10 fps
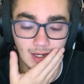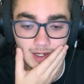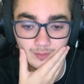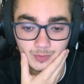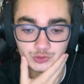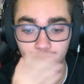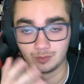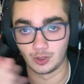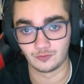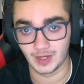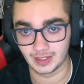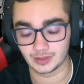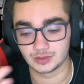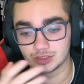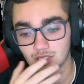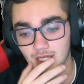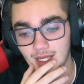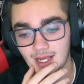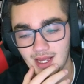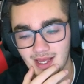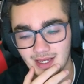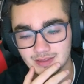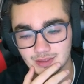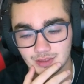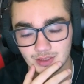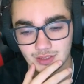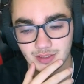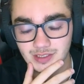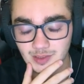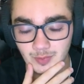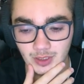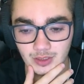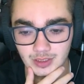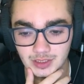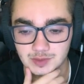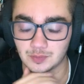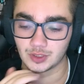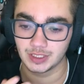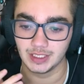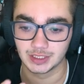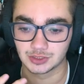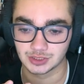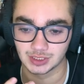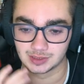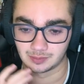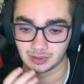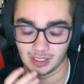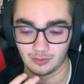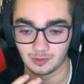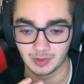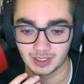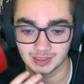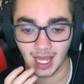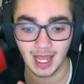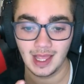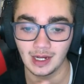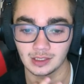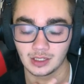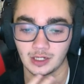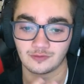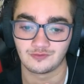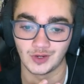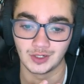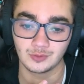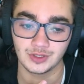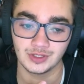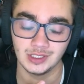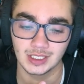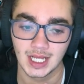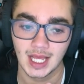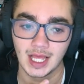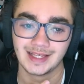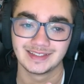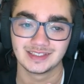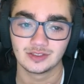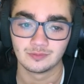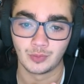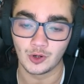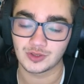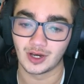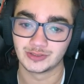between the both anchors. And this ability is pretty interesting to play with because I had a lot of fun with it, both on